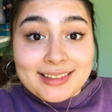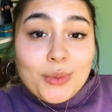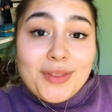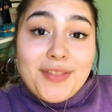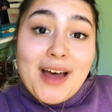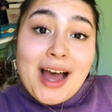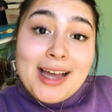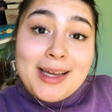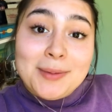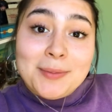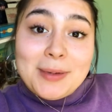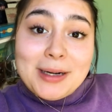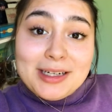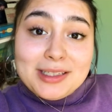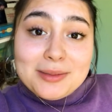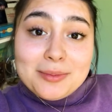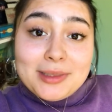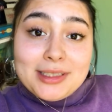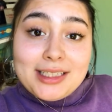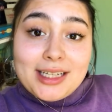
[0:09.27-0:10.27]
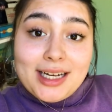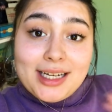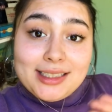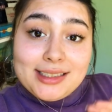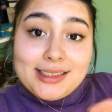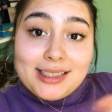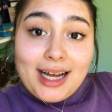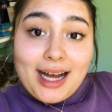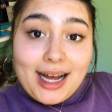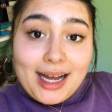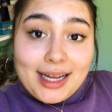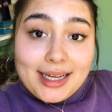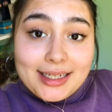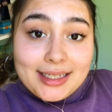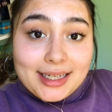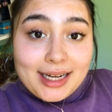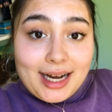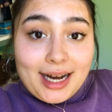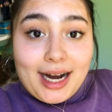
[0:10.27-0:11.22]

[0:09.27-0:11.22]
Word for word: With that embarrassment aside,